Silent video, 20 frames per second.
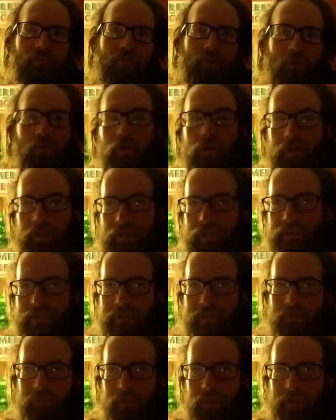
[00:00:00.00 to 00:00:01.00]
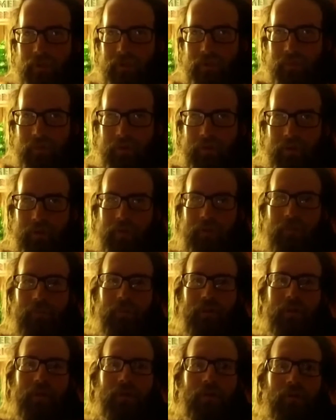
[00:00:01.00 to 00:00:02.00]
one, I can see the players better.
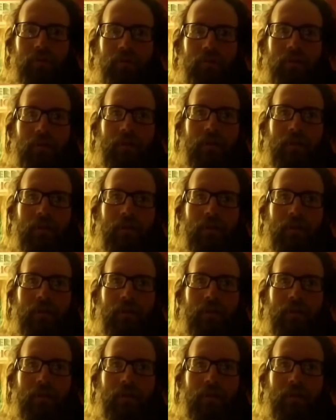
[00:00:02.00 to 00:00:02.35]
Two,